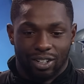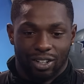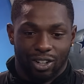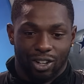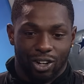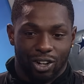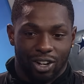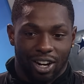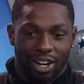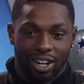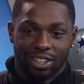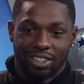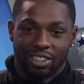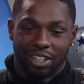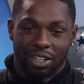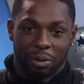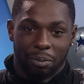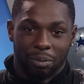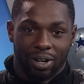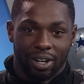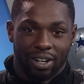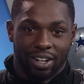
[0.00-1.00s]
Lord, I
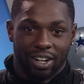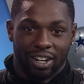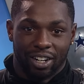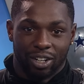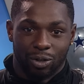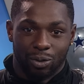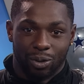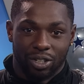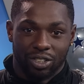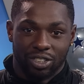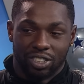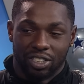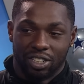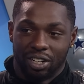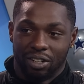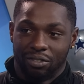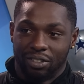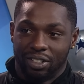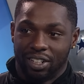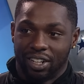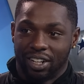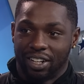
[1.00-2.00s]
think about that question
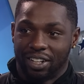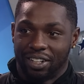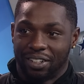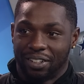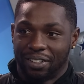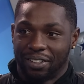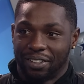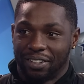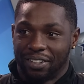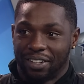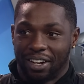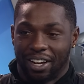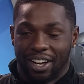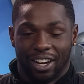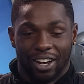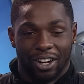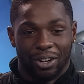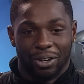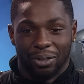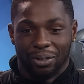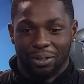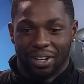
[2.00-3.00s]
every day.
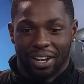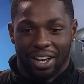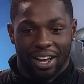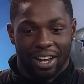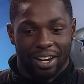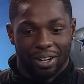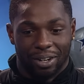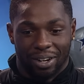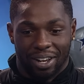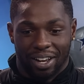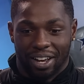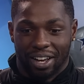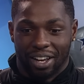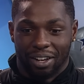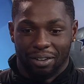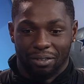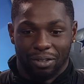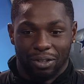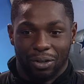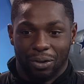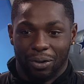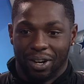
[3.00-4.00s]
Mm. I, I, I,
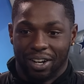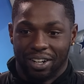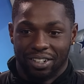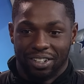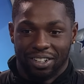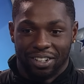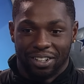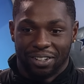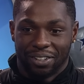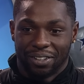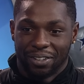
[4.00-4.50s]
have no idea.